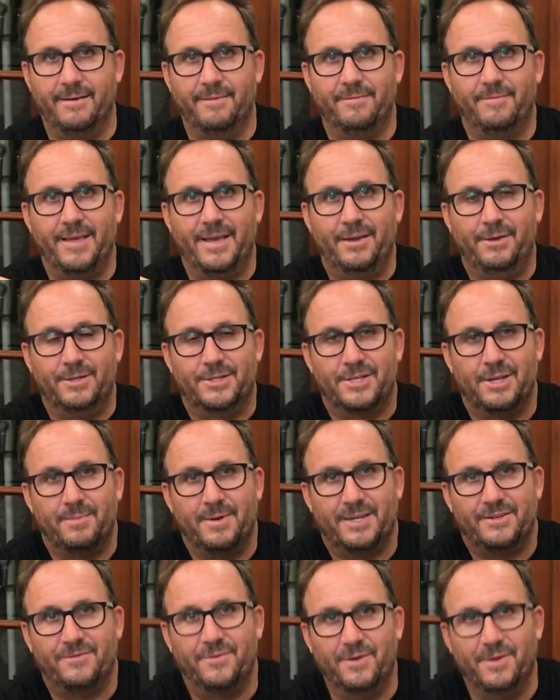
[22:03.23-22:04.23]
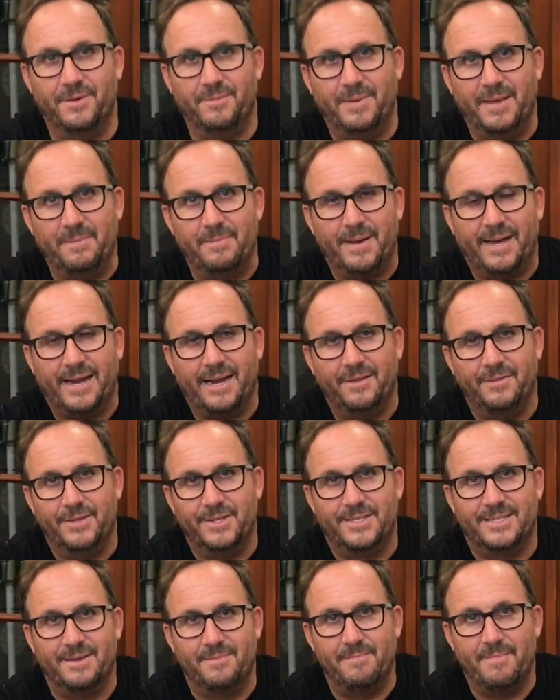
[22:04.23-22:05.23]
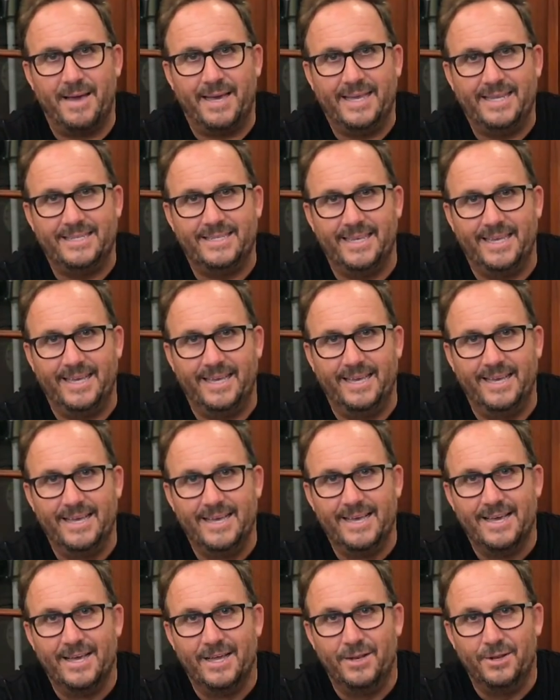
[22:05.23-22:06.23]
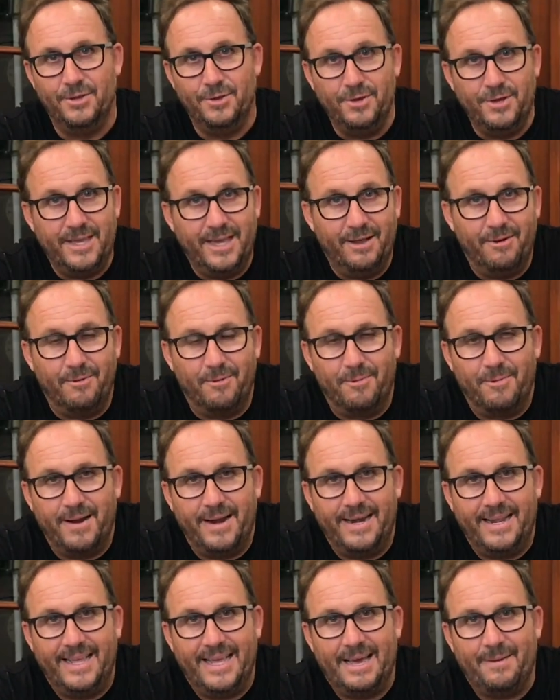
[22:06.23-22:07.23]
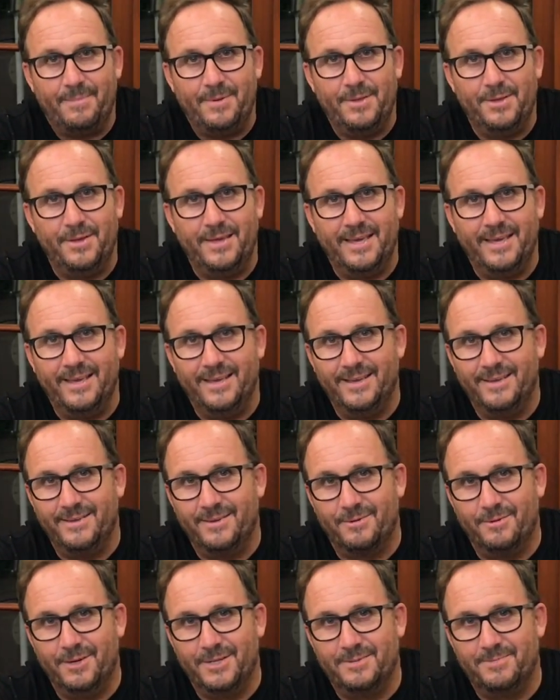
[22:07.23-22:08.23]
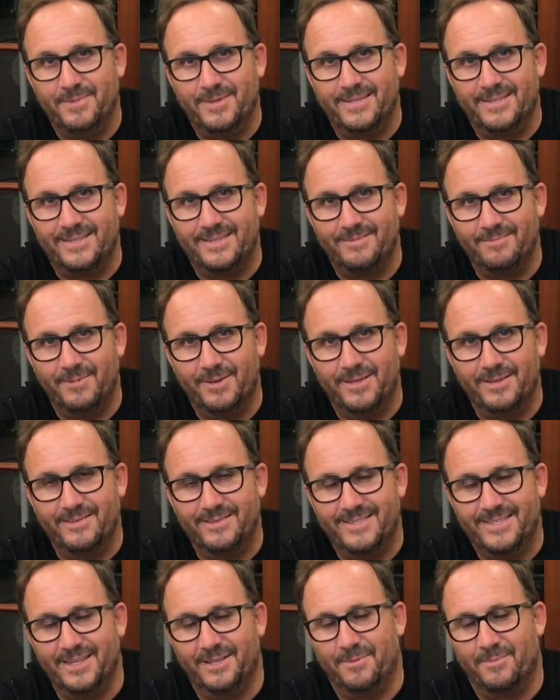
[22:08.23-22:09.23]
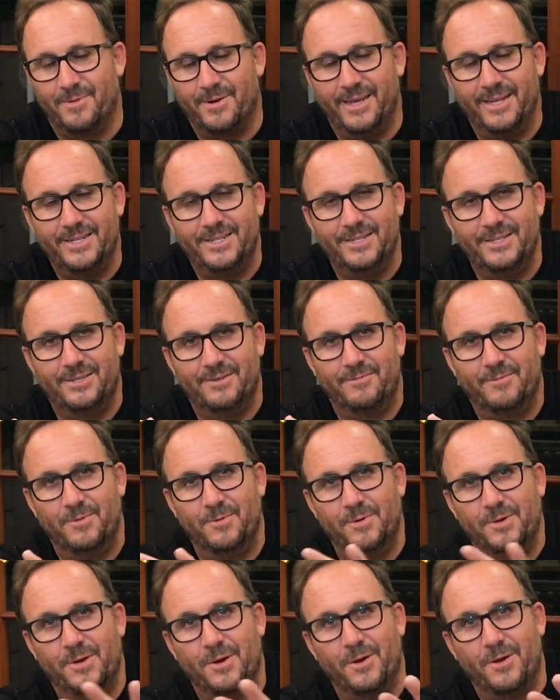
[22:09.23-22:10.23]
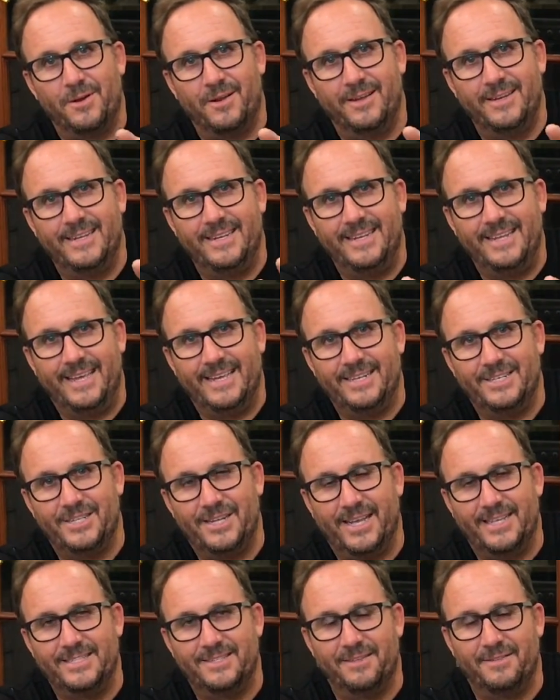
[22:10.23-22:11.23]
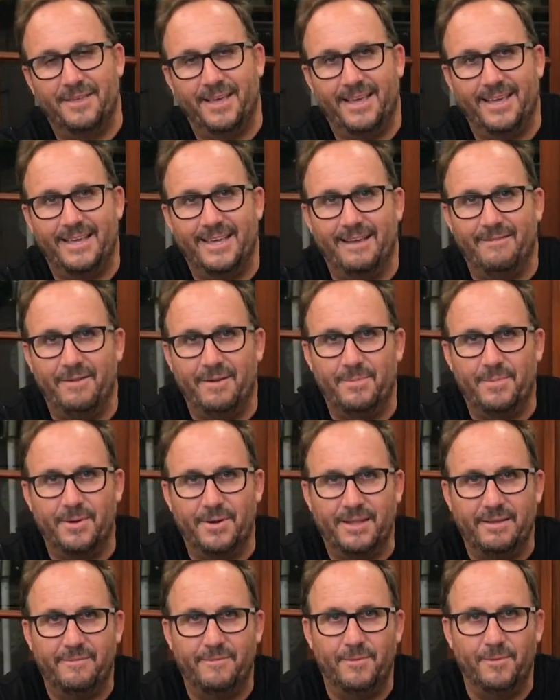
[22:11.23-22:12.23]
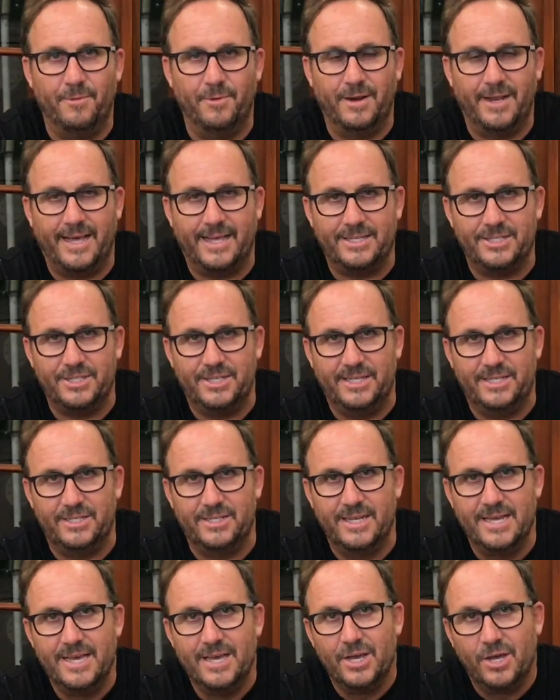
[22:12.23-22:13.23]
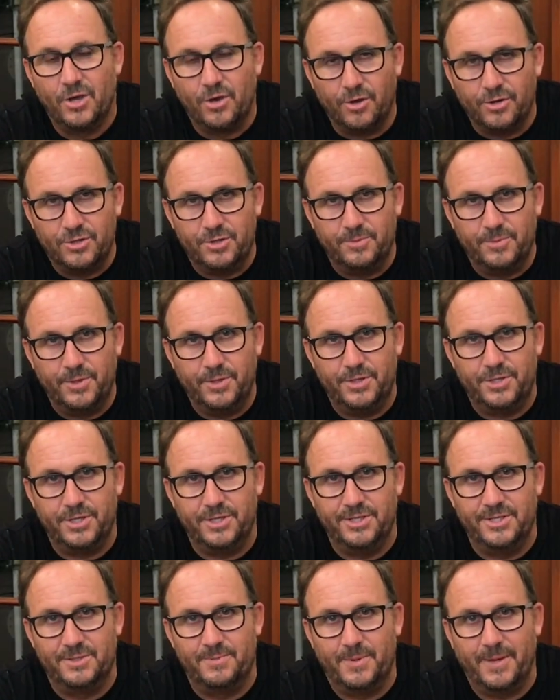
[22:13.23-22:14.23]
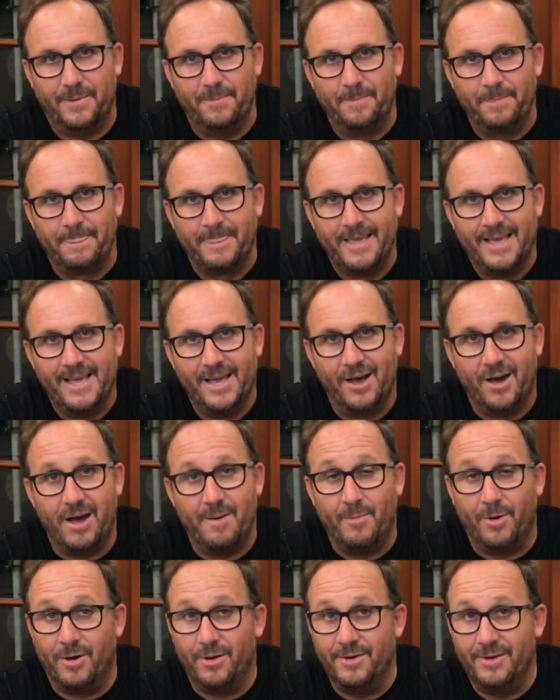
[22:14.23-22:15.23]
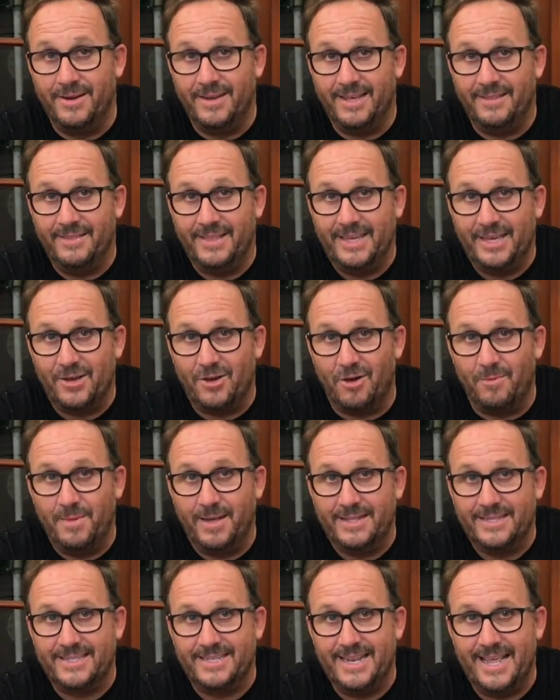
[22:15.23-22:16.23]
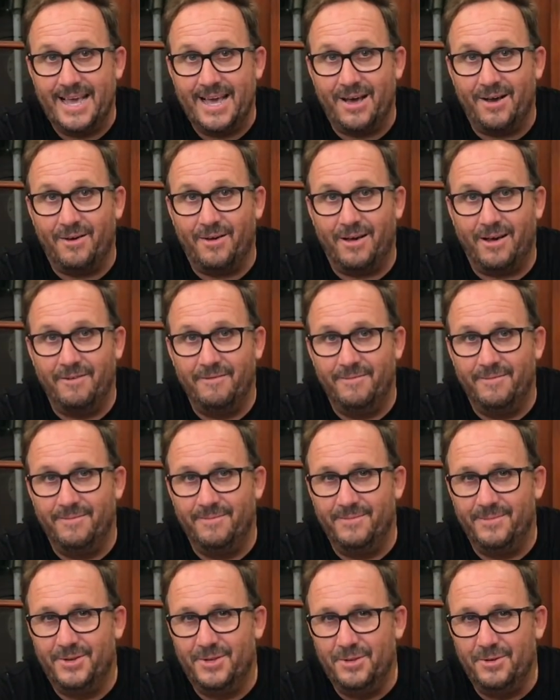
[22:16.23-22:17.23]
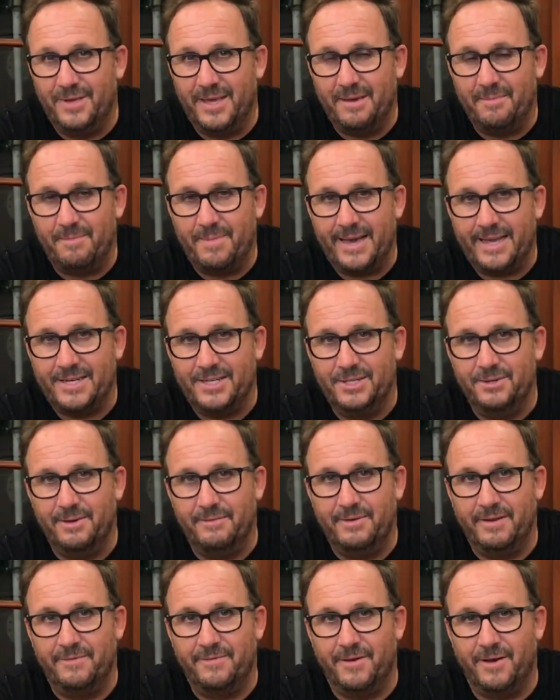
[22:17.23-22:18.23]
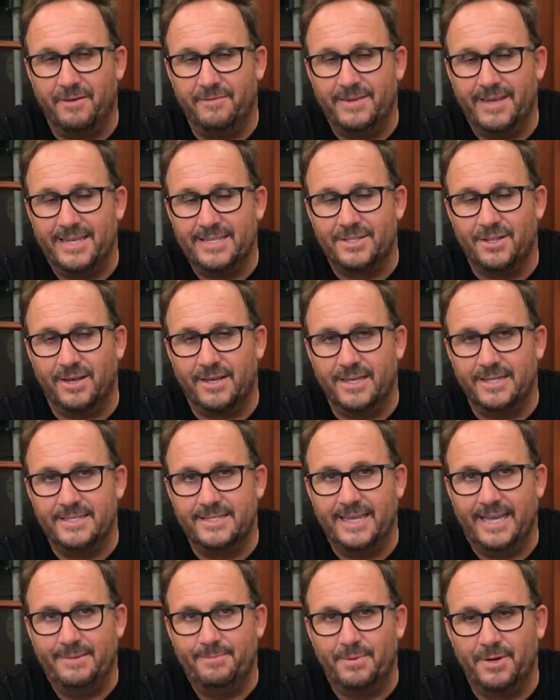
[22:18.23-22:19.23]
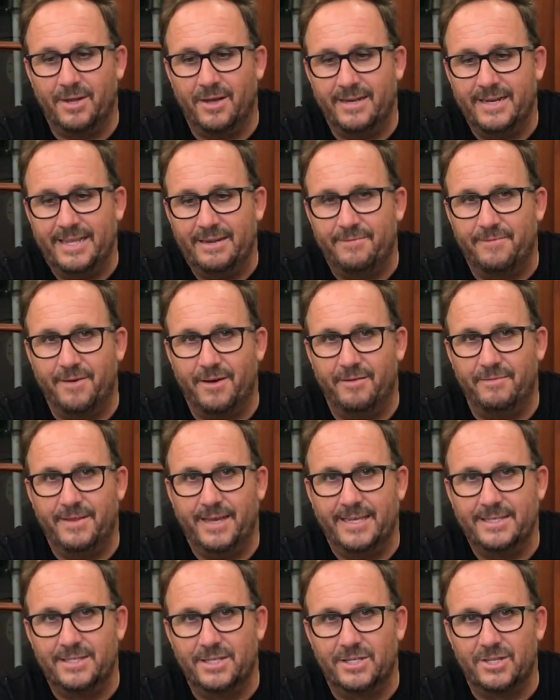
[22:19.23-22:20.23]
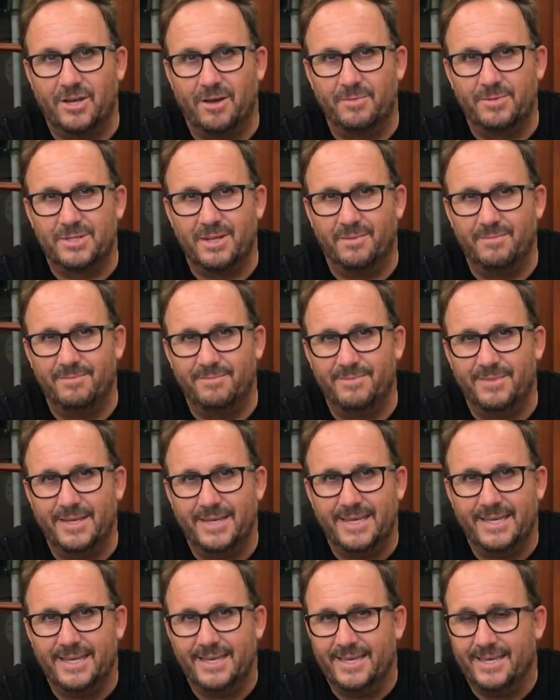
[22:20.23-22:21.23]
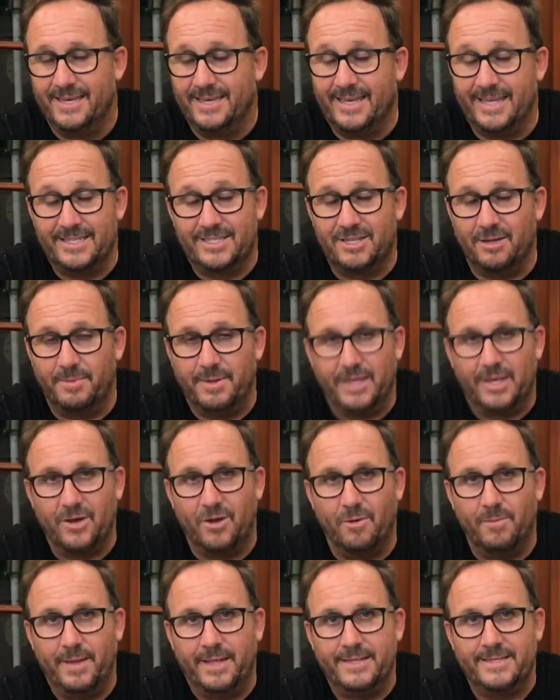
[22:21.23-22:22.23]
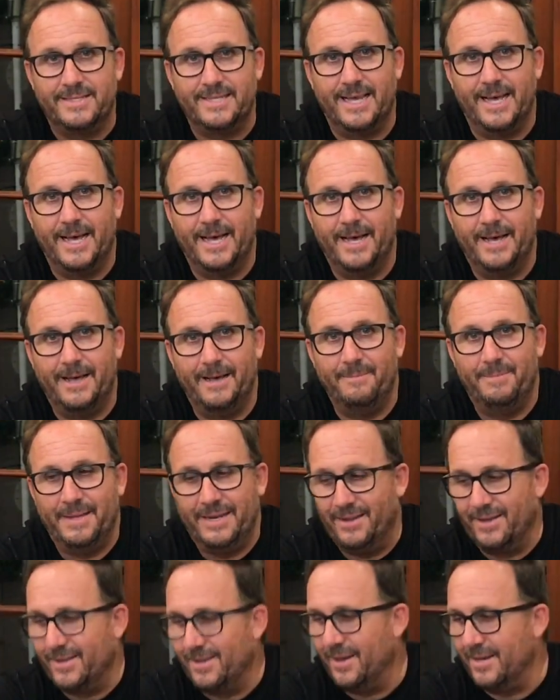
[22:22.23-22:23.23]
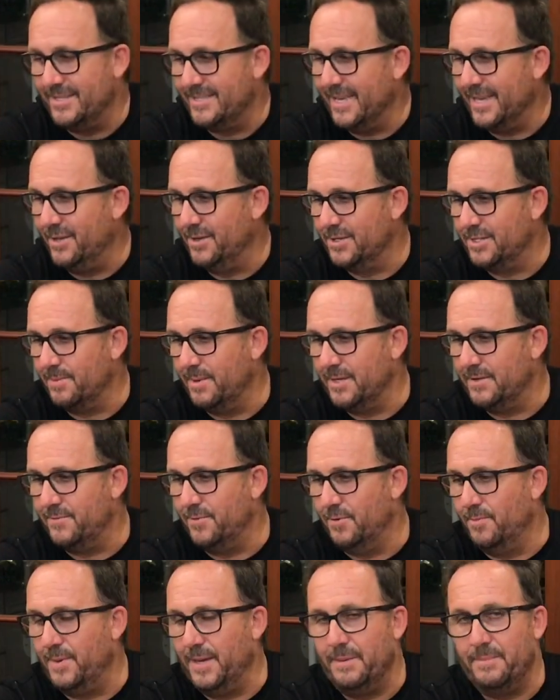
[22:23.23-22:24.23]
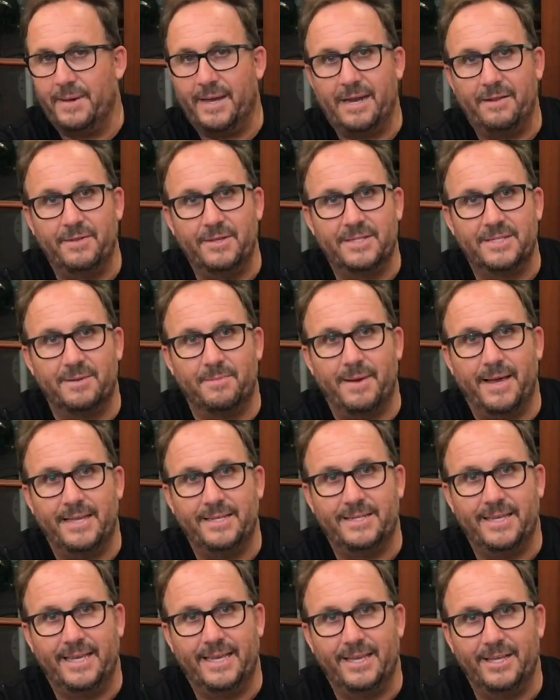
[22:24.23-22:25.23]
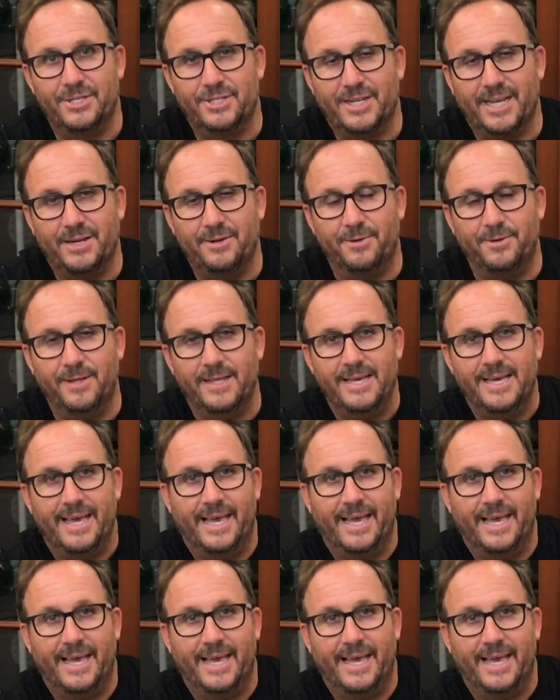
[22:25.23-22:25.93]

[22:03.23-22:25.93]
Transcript: Thank you so much for being part of this amazing New Year already. Happy New Year. Christmas celebrations have all gone. I didn't get a chance to thank everybody for last year's contributions, but I'm on the comments now. I do get back to you every 5 days, like I said, but I need 5 days at a time because I get so many comments. But look, guys, thank you so much for being part of this amazing channel.